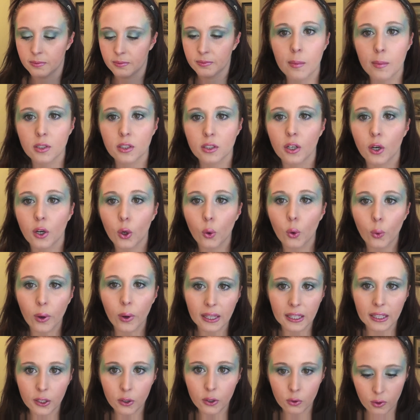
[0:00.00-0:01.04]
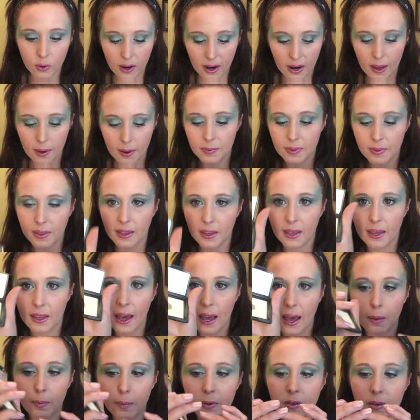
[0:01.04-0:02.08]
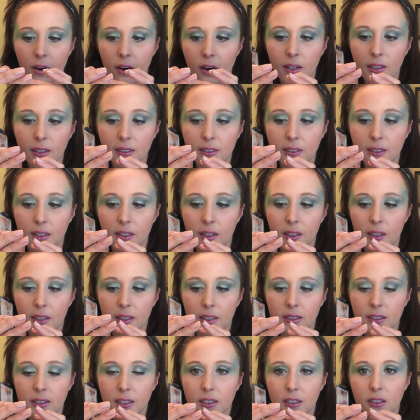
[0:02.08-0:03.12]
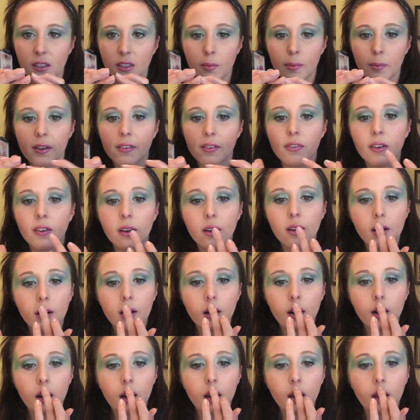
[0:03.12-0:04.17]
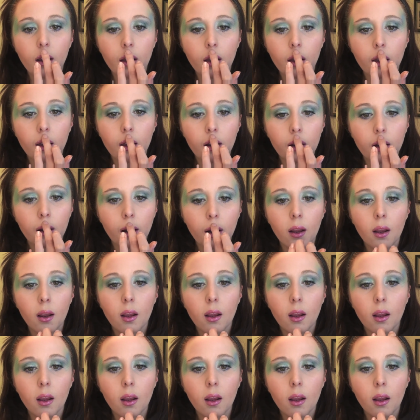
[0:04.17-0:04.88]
I'm just gonna quickly grab the albatross just on my finger and